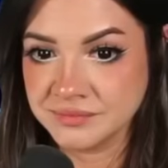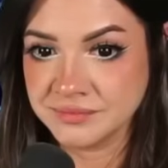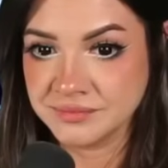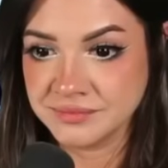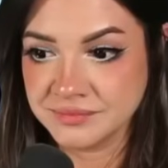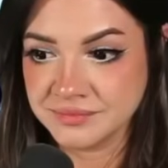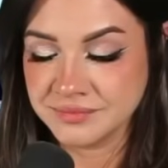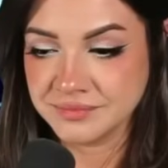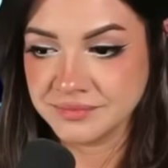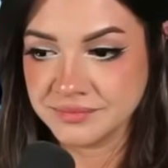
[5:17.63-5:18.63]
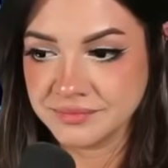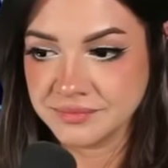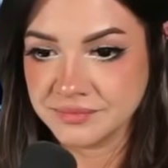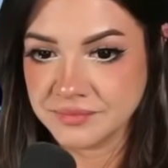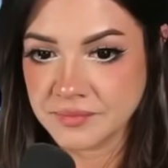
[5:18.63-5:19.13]

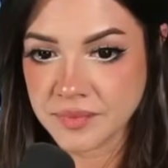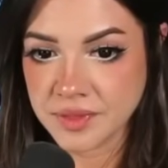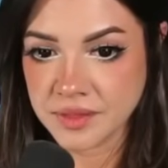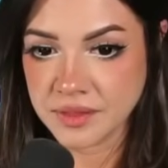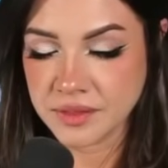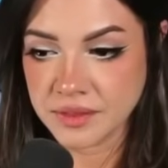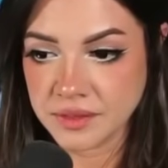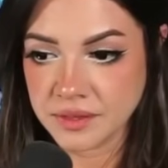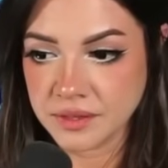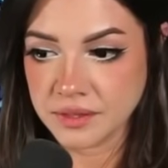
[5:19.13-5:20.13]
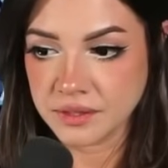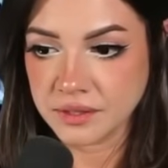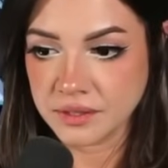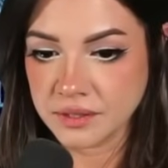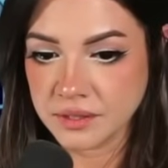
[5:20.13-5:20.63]

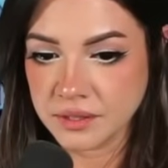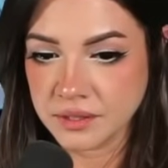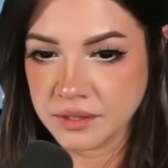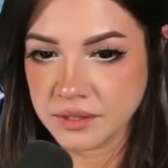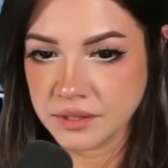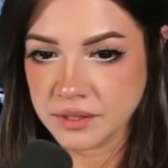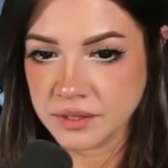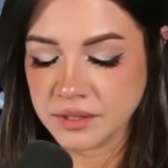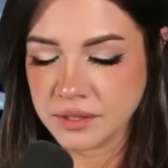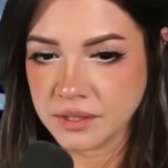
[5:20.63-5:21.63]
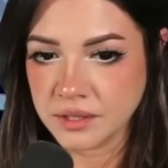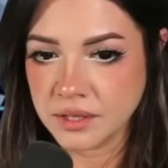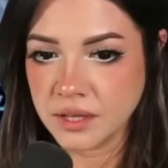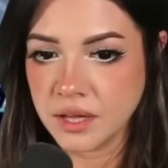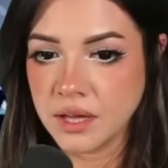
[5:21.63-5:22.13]

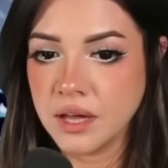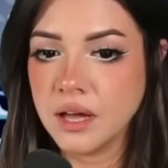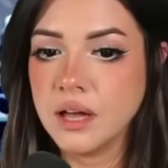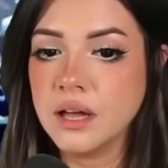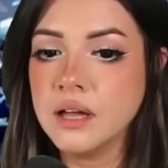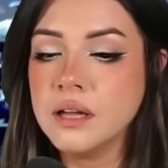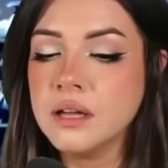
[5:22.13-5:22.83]
No words are spoken by the person on screen.